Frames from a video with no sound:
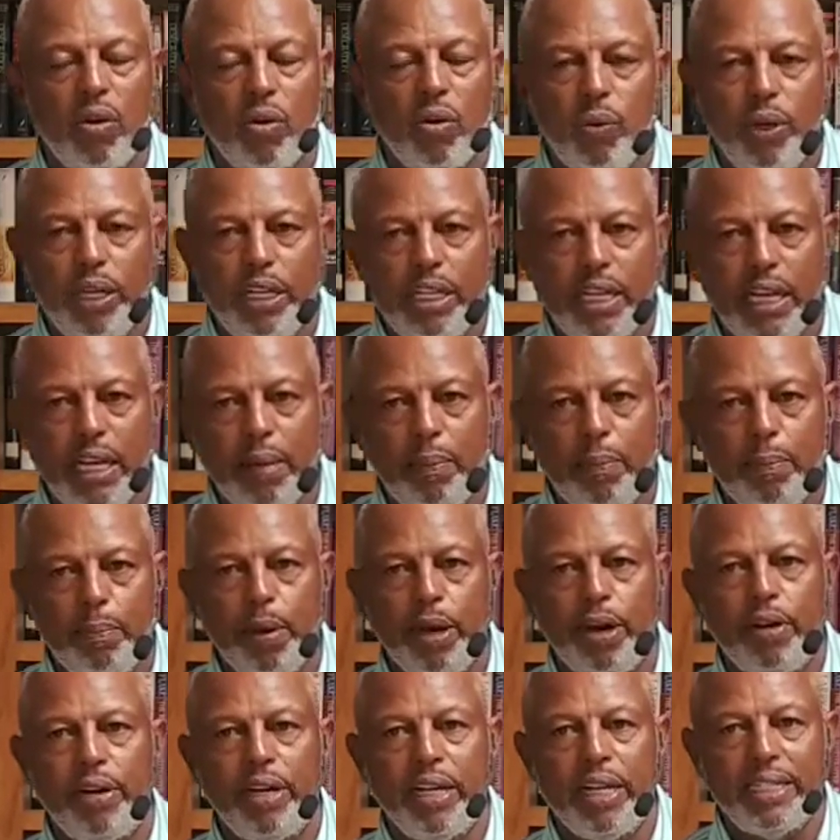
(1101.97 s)
We did
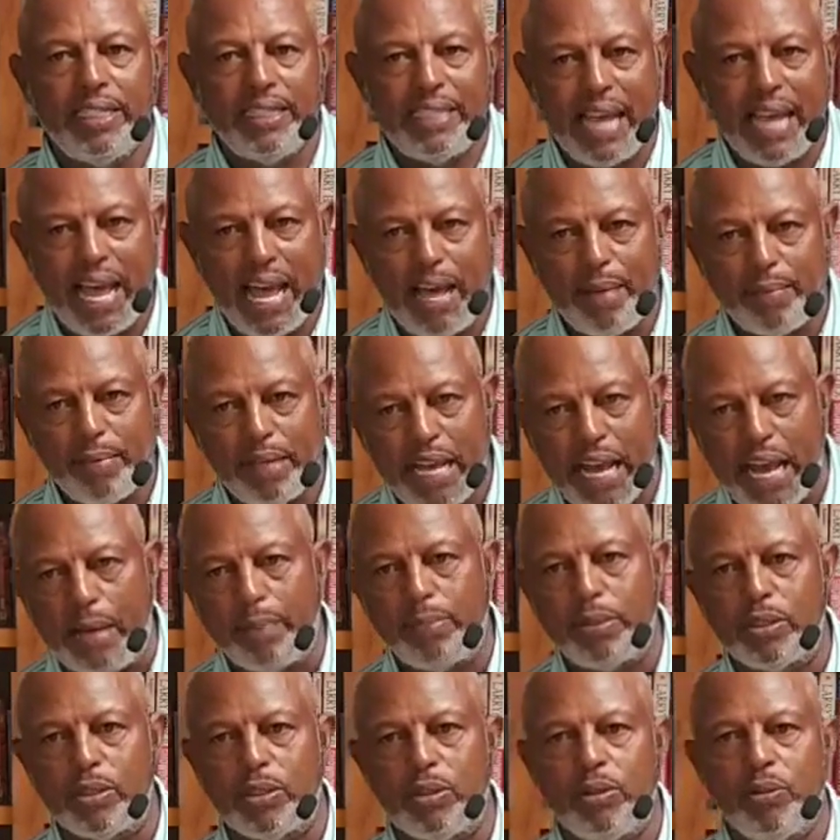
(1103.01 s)
bury a time
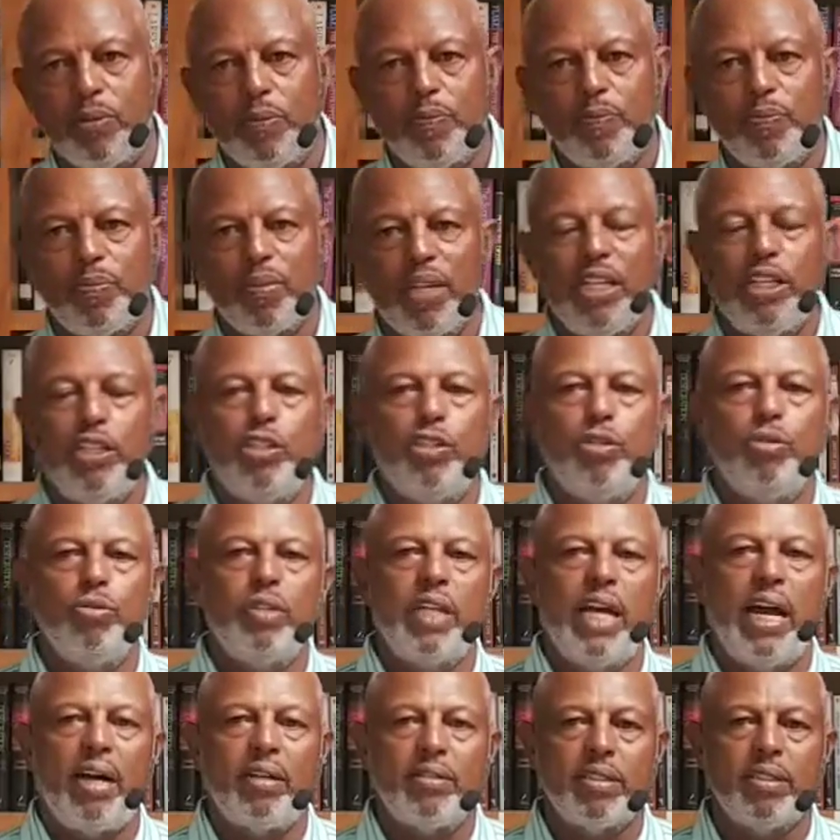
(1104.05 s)
capsule in
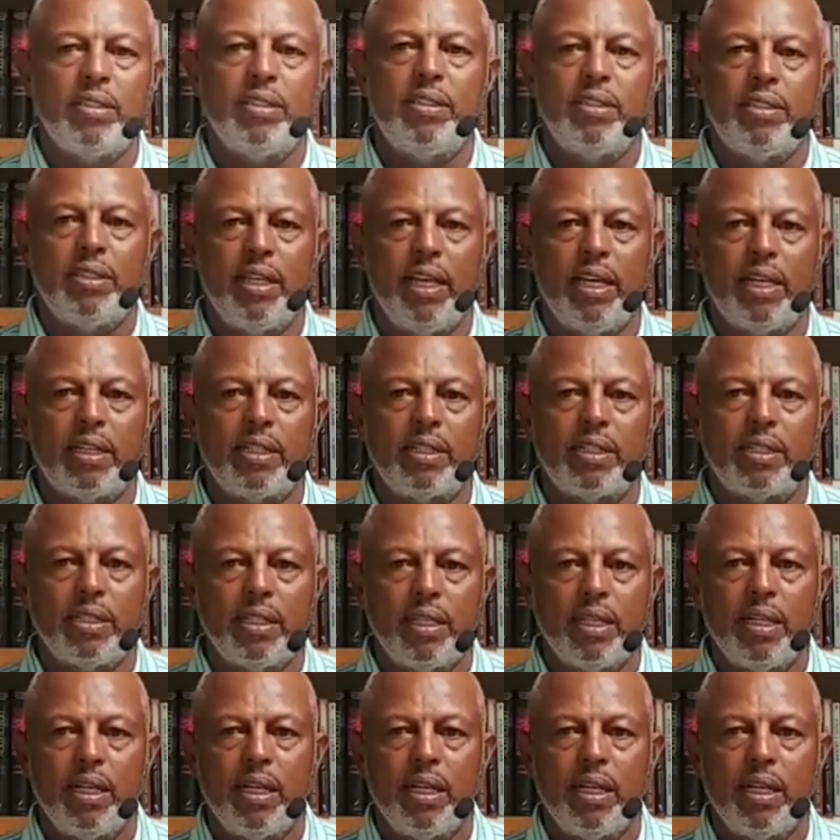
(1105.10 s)
2006